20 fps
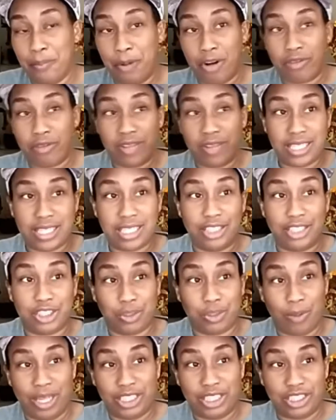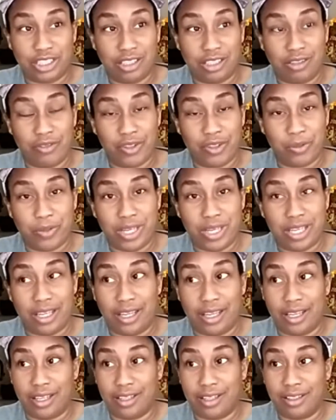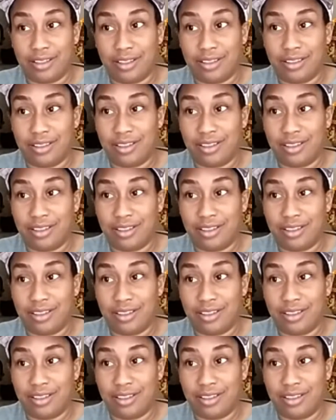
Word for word: Birthday situation over the weekend.